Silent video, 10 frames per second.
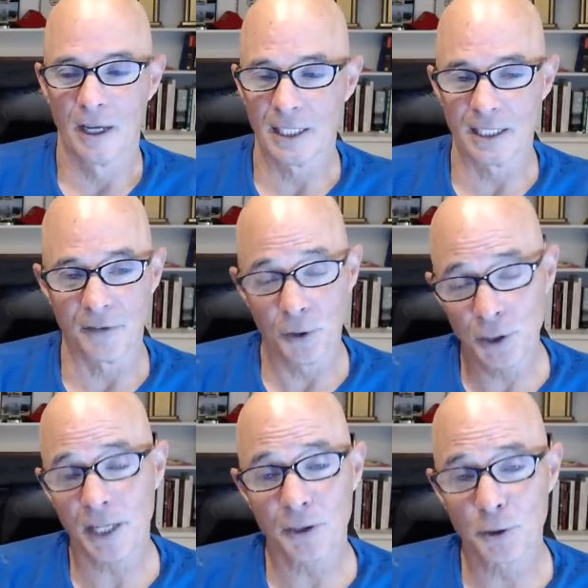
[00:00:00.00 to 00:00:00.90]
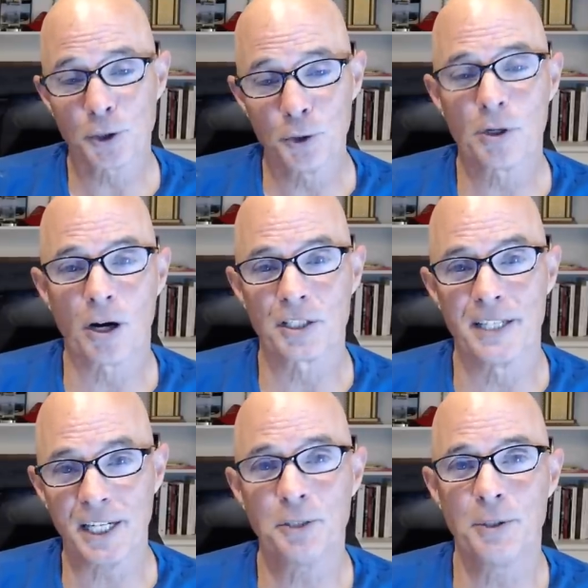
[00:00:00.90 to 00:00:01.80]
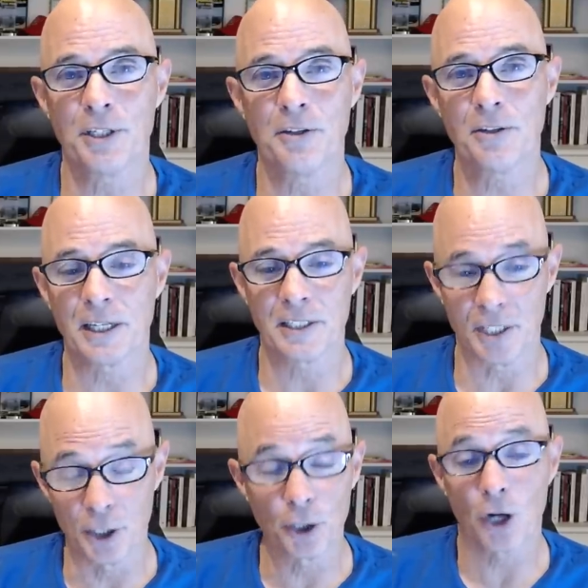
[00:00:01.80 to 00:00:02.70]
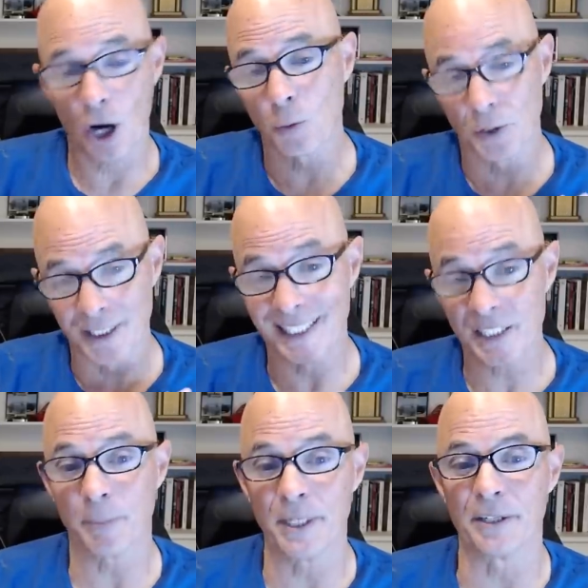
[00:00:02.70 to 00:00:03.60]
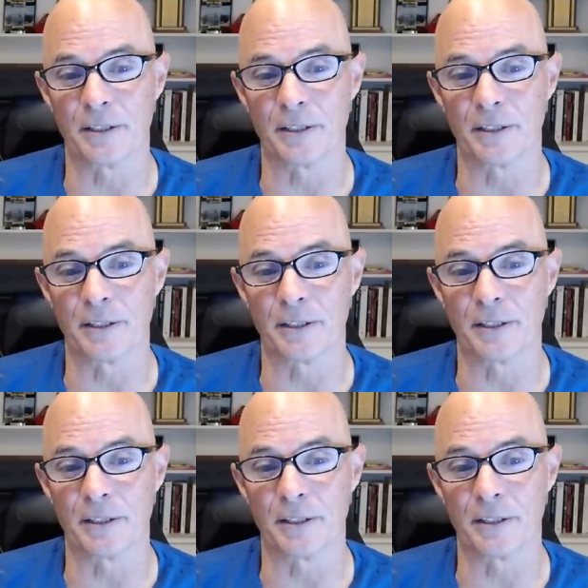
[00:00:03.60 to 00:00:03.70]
I said, if you set those two cars next to each other, I said your car will disappear.